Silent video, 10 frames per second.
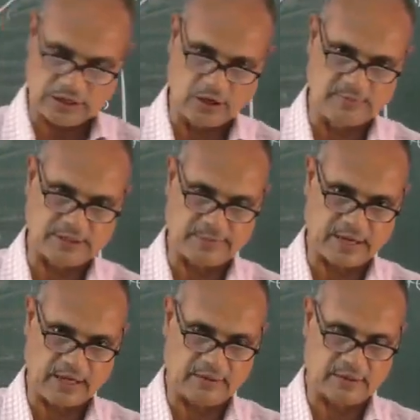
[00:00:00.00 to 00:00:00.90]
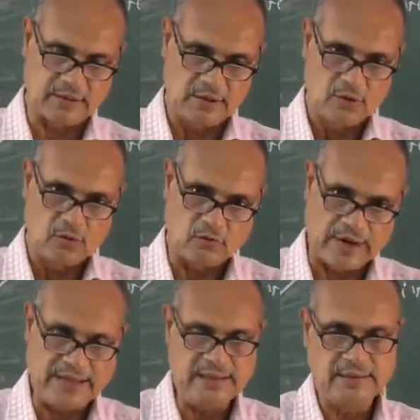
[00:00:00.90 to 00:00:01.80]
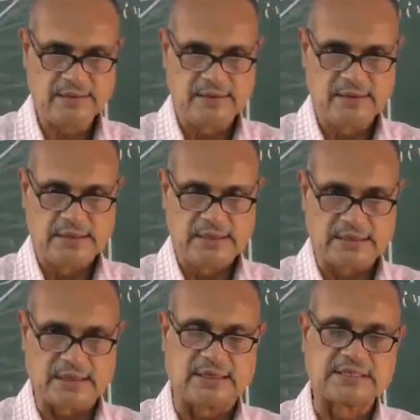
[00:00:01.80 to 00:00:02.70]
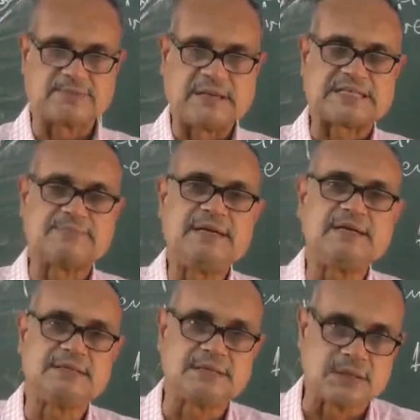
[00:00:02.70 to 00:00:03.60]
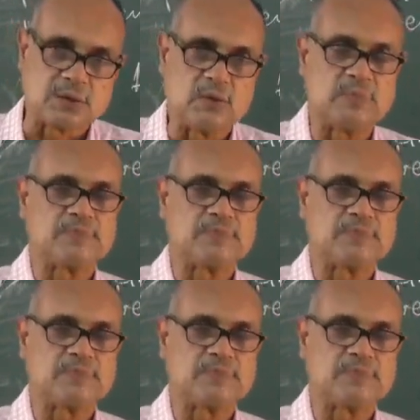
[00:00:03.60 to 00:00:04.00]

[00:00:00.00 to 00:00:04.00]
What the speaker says: kilometer per hour. Why? The displacement is 0.